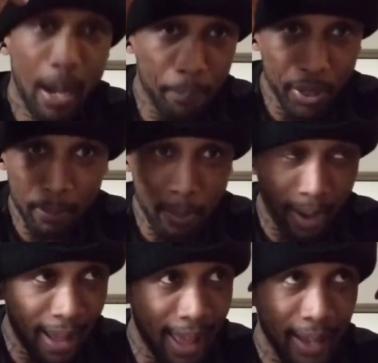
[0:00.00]
I put
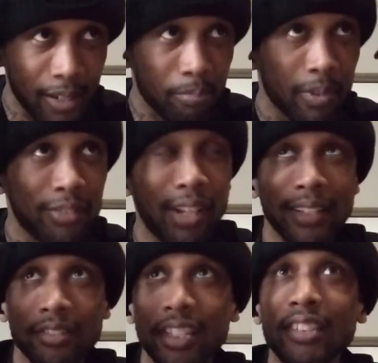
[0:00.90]
them in my hat.
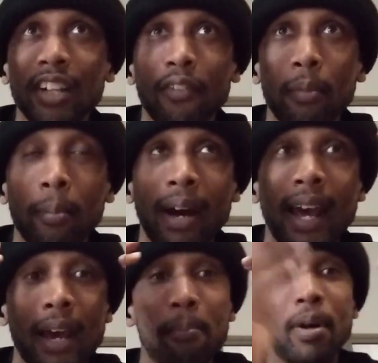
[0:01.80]
There's like six of them in
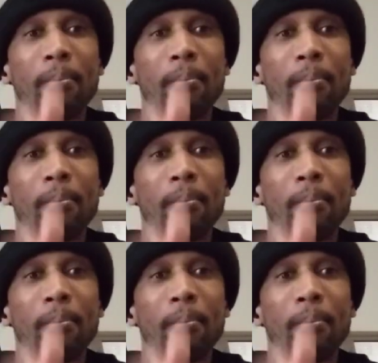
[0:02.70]
my hat,